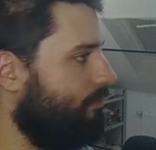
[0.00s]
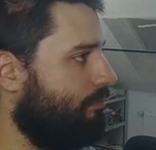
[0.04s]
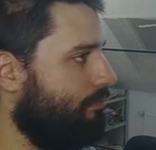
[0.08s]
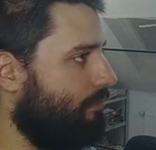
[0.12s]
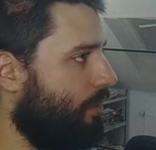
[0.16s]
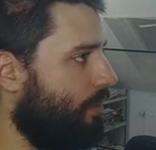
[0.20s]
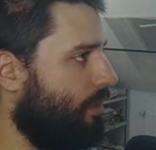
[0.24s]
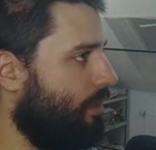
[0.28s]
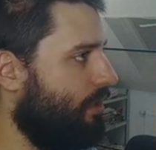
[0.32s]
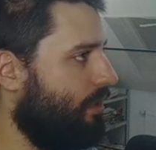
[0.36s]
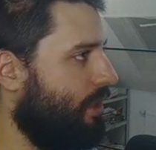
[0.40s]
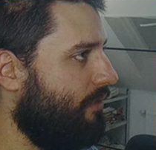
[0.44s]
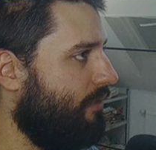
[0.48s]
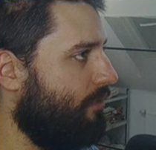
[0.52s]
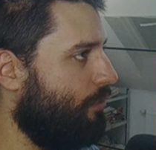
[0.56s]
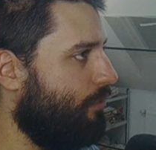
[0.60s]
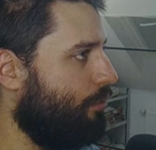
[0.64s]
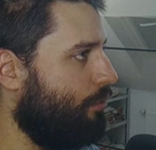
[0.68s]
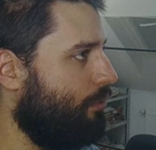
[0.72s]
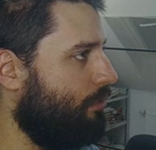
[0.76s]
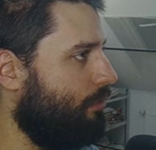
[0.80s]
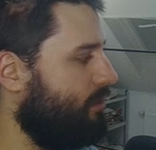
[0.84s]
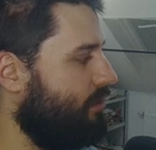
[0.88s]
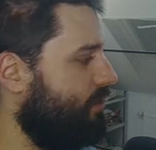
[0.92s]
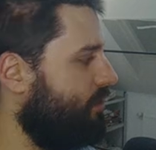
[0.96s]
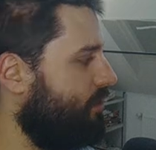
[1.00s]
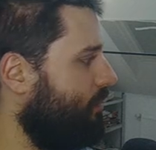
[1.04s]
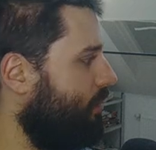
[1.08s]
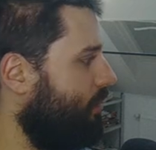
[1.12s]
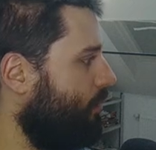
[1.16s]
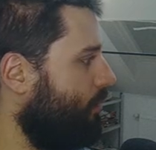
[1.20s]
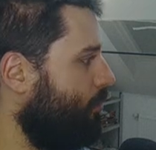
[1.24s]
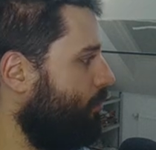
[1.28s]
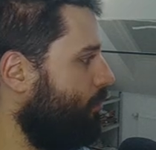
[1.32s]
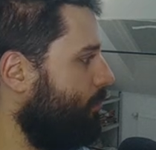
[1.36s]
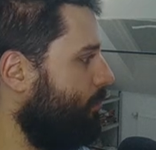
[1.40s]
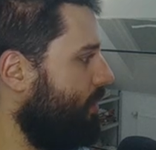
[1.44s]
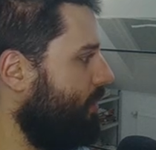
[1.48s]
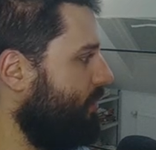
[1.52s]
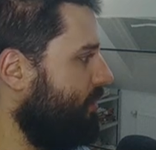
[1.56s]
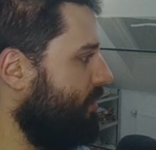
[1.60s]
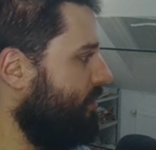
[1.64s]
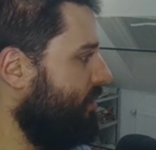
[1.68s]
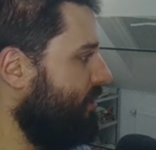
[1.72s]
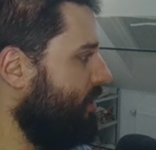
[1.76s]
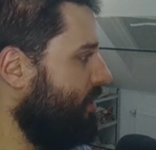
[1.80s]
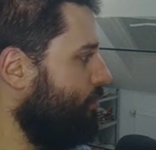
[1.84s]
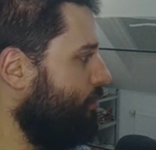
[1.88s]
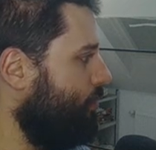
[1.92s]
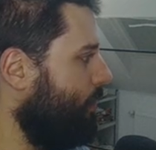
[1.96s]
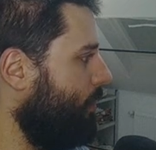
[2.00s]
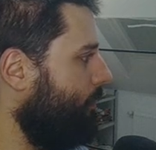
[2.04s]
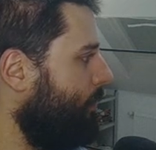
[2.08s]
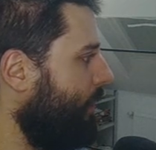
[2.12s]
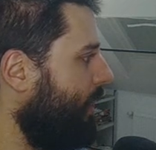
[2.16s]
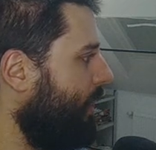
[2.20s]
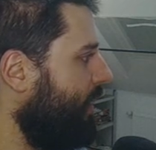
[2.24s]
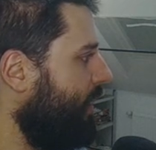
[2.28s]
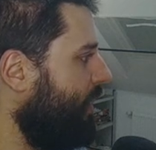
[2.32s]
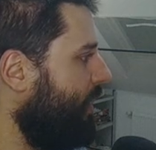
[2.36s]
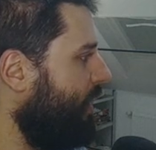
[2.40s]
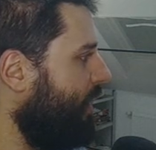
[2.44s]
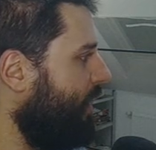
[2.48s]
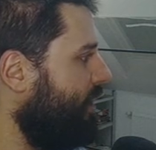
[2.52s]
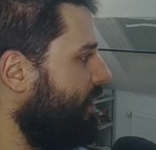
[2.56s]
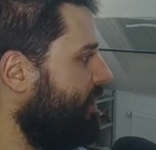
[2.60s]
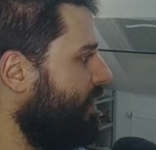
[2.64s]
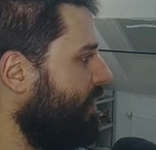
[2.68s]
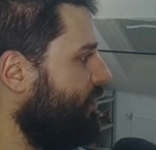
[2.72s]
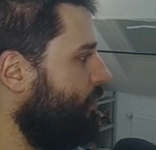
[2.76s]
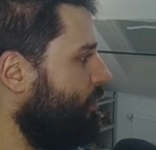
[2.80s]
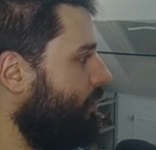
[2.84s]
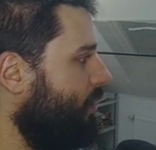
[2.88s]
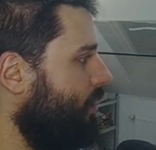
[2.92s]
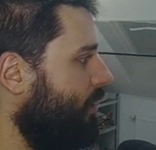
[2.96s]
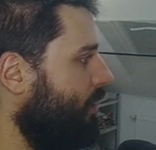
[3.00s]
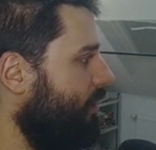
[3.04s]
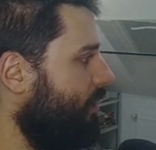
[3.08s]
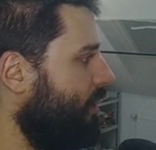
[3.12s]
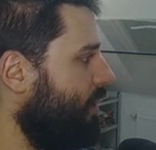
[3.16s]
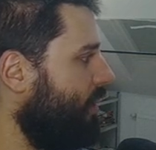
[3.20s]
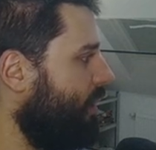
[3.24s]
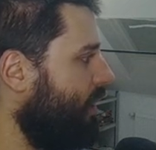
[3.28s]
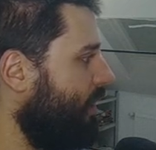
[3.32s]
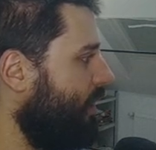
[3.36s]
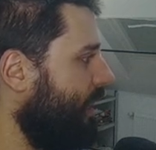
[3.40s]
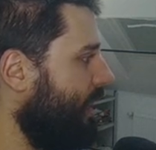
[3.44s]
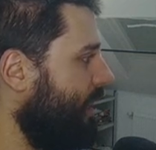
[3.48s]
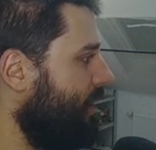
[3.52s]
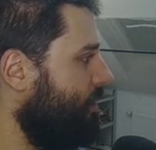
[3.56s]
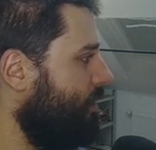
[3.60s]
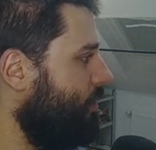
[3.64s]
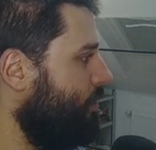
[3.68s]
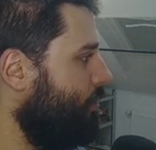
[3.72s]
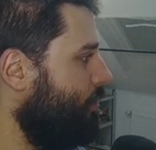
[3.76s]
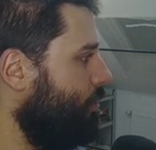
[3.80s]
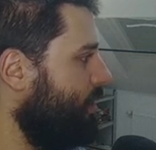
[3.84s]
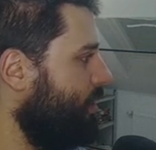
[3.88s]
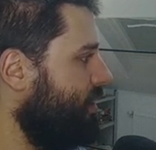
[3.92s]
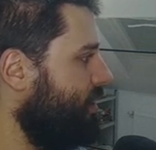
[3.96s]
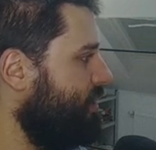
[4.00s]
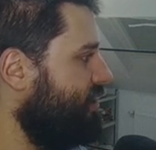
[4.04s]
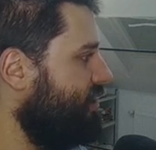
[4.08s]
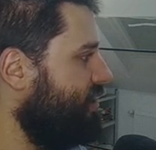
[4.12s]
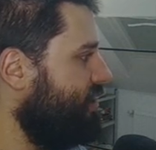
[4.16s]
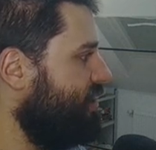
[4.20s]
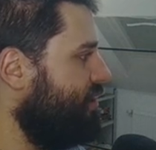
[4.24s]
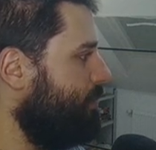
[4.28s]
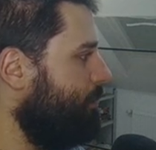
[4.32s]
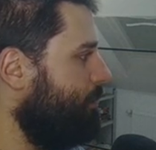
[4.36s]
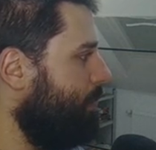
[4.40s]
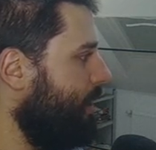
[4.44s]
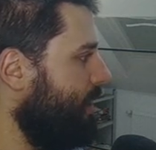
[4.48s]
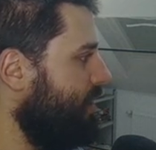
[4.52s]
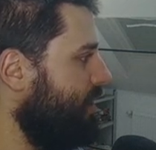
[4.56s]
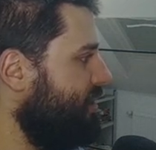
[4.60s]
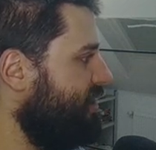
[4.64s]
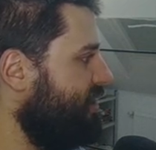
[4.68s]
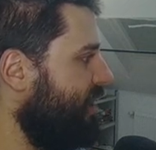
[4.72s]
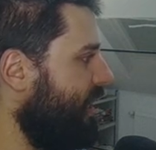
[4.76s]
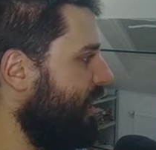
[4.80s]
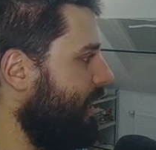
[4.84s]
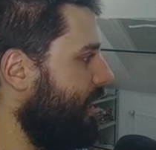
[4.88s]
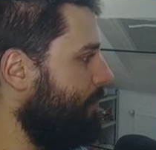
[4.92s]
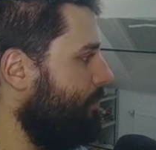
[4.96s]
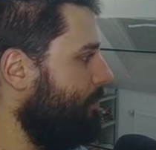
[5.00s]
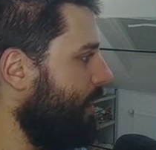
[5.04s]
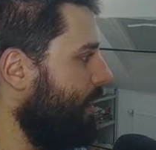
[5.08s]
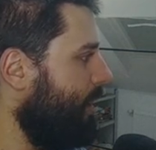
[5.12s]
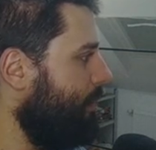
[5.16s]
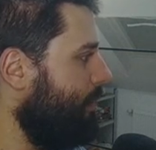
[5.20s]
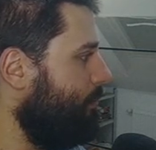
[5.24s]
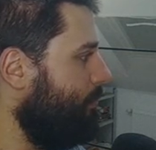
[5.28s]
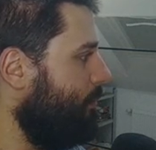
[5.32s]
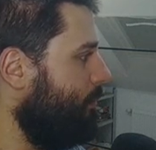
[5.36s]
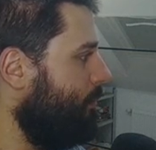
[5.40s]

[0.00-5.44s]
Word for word: uh, tools document etc and then the other thing i added is space mm